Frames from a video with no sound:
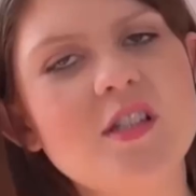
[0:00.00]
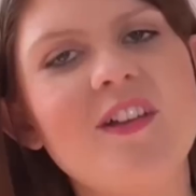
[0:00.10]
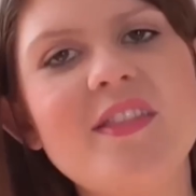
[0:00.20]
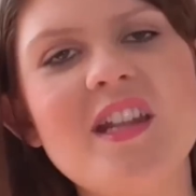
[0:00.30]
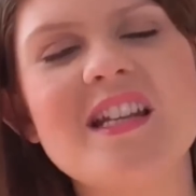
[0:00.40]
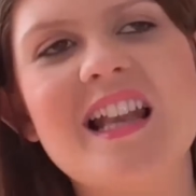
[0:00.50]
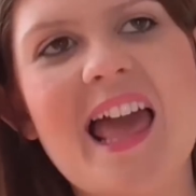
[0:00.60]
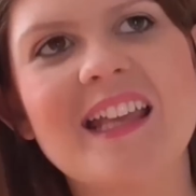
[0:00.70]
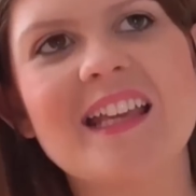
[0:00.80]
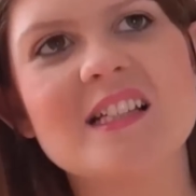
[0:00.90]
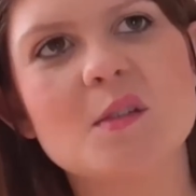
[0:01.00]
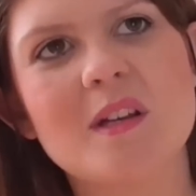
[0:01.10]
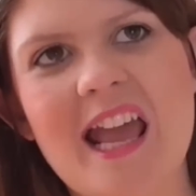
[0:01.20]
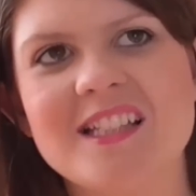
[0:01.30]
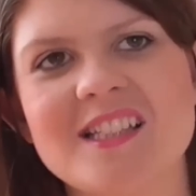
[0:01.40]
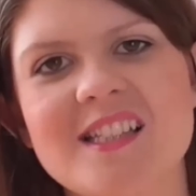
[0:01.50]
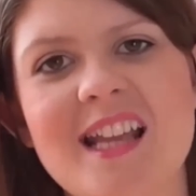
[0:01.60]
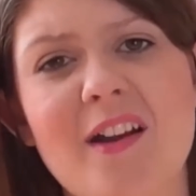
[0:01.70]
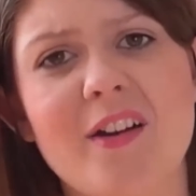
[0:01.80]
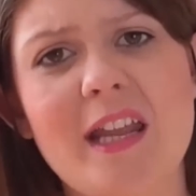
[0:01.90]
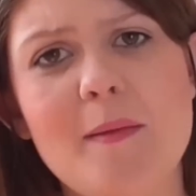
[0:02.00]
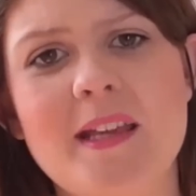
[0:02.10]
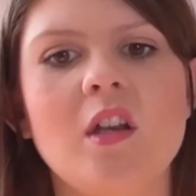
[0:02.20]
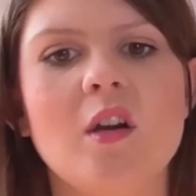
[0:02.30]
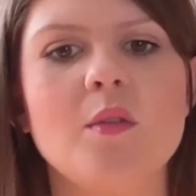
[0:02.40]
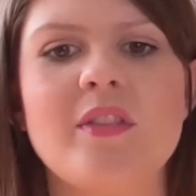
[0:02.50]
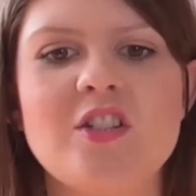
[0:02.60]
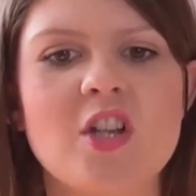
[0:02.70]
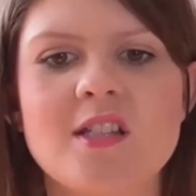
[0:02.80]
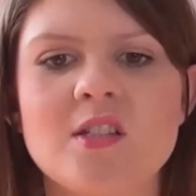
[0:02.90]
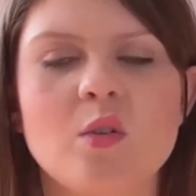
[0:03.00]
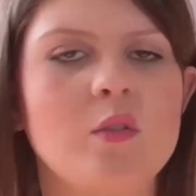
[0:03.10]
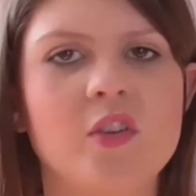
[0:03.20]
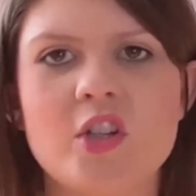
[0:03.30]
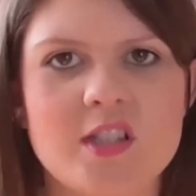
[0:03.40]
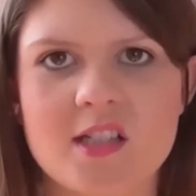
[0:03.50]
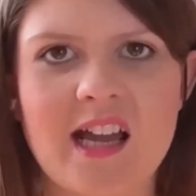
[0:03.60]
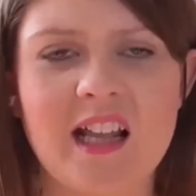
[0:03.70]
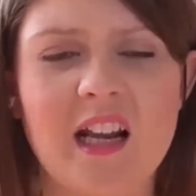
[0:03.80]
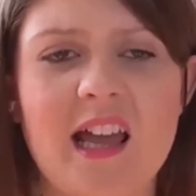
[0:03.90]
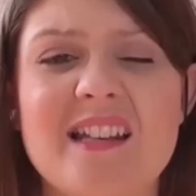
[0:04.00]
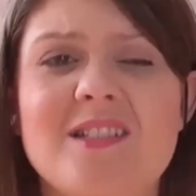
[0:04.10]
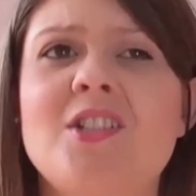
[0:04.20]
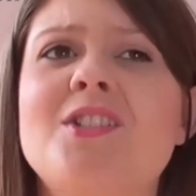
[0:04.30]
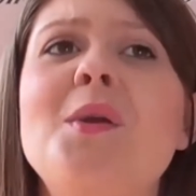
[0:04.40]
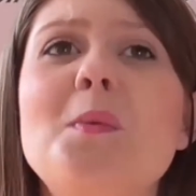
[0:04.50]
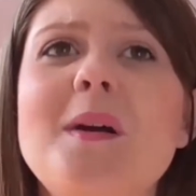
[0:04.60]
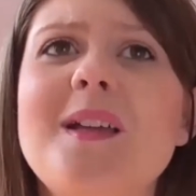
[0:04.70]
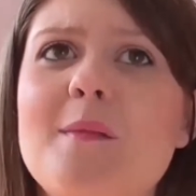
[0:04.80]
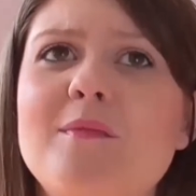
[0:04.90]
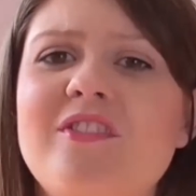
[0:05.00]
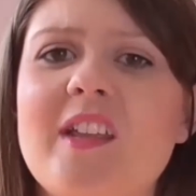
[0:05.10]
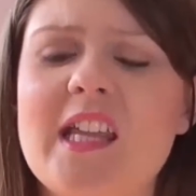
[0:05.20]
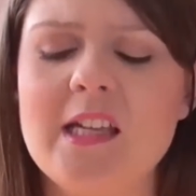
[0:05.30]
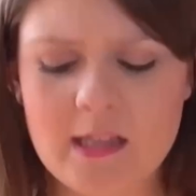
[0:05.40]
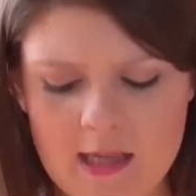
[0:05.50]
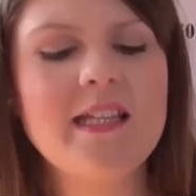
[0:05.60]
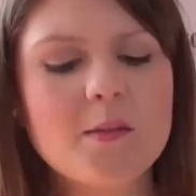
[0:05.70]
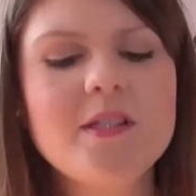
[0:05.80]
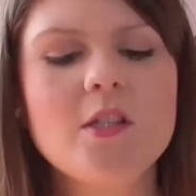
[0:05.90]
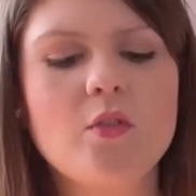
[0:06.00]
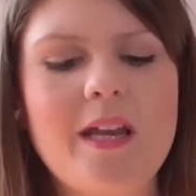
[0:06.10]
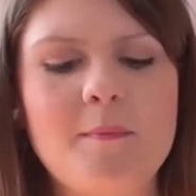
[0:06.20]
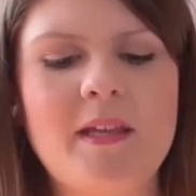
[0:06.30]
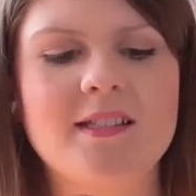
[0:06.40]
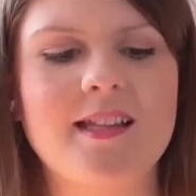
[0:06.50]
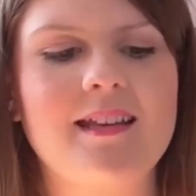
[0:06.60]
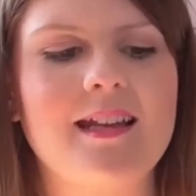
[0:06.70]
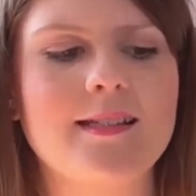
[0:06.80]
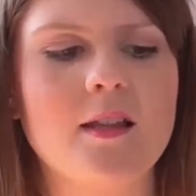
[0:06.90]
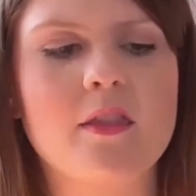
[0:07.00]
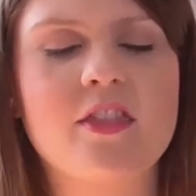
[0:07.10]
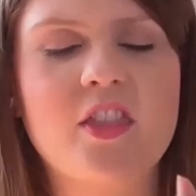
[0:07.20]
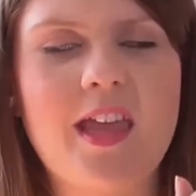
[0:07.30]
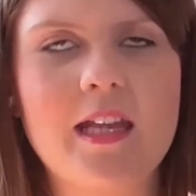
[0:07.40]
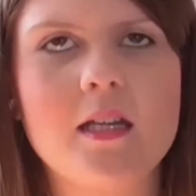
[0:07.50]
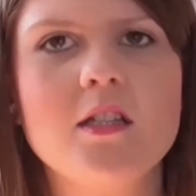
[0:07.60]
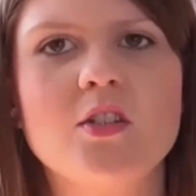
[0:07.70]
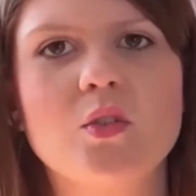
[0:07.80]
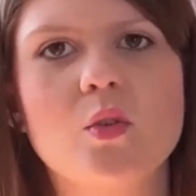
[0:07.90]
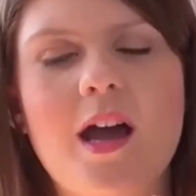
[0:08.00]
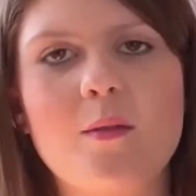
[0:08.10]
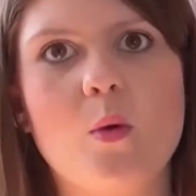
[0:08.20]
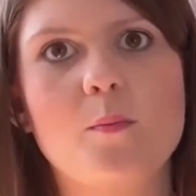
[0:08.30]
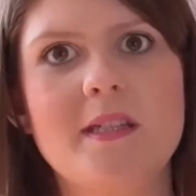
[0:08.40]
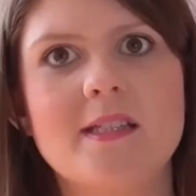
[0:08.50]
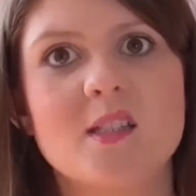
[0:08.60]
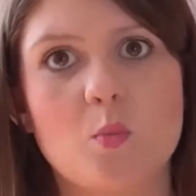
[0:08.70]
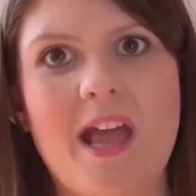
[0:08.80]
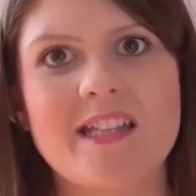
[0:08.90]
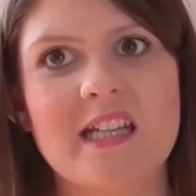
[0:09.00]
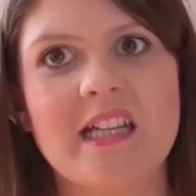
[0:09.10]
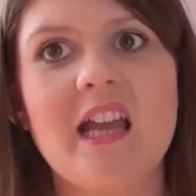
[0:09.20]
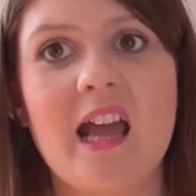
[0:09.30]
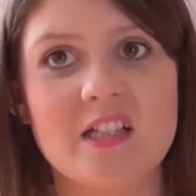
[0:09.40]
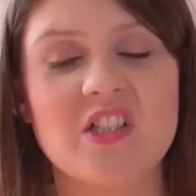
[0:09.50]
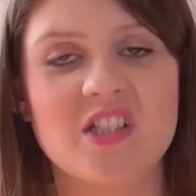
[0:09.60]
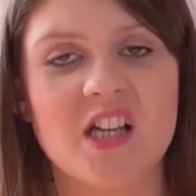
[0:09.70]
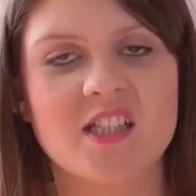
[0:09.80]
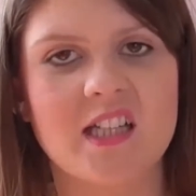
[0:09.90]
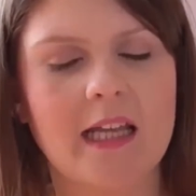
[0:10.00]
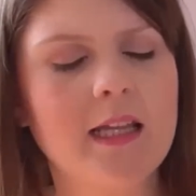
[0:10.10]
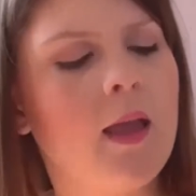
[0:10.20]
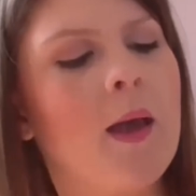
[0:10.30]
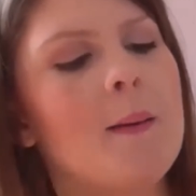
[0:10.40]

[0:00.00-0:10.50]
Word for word: just felt that leggings were necessary. You know, they're just so versatile and super comfy. These ones are great because they're nice and thin, so I won't be sweating and disgusting.